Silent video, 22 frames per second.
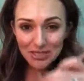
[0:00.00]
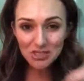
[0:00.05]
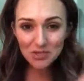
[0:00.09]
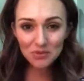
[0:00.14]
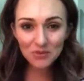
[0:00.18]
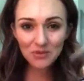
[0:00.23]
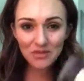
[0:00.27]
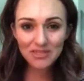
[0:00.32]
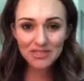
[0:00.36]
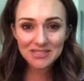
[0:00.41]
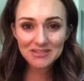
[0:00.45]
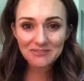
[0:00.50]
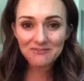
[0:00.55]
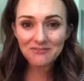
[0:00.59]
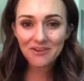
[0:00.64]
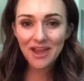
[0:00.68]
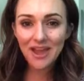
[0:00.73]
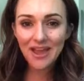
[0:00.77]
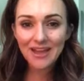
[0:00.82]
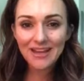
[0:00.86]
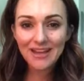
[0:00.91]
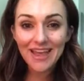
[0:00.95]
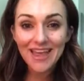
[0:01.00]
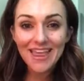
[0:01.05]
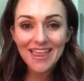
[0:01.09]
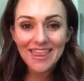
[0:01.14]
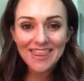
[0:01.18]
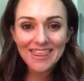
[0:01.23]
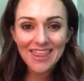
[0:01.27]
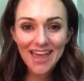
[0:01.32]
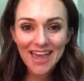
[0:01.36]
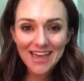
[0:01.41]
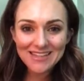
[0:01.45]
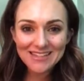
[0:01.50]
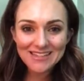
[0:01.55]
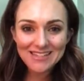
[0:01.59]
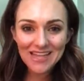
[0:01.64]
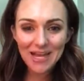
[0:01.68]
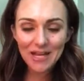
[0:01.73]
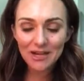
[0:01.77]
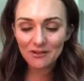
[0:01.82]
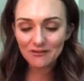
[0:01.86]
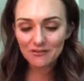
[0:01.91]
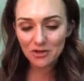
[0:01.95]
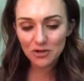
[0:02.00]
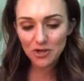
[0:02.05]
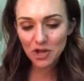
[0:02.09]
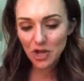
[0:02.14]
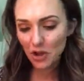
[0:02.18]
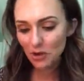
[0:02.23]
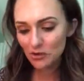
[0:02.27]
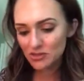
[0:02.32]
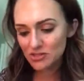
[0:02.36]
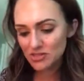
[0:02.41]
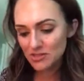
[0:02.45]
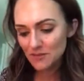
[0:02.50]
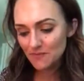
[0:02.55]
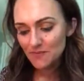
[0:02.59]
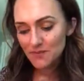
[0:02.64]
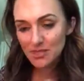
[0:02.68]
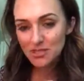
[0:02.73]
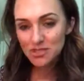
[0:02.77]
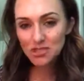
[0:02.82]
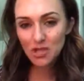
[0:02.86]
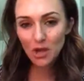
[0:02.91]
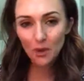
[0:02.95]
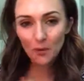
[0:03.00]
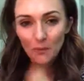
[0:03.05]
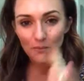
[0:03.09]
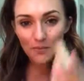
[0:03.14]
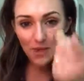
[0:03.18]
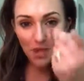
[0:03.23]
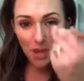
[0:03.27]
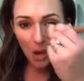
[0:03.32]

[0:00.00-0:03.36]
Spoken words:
to really define that side of your nose. So,